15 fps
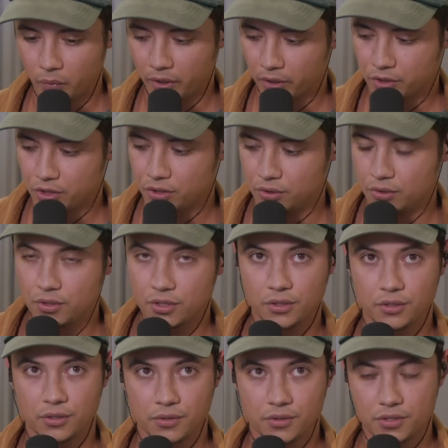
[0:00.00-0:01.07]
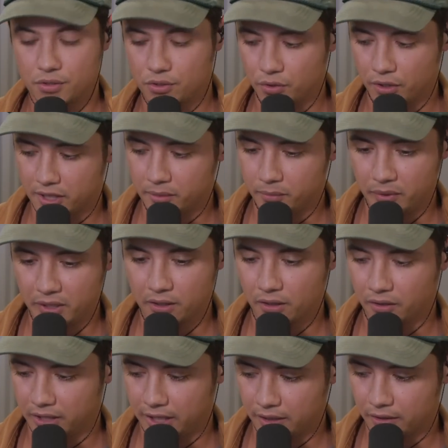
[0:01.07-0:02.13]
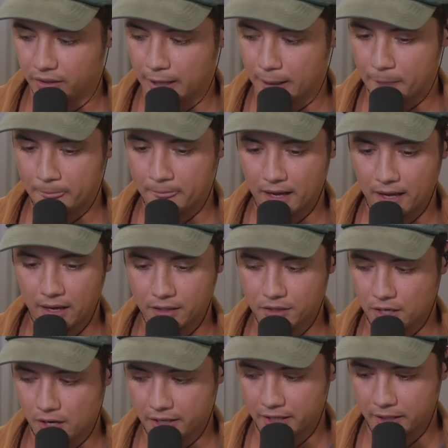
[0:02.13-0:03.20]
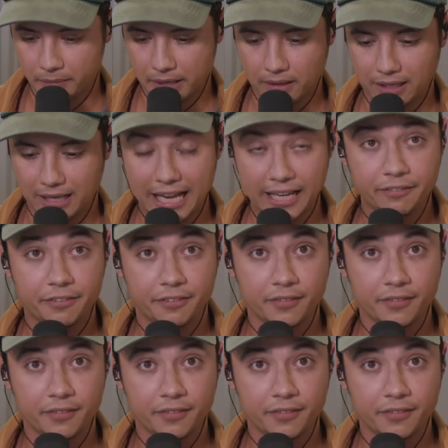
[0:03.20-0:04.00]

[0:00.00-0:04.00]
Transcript: we are two dudes drinking beer on the internet, talking about life.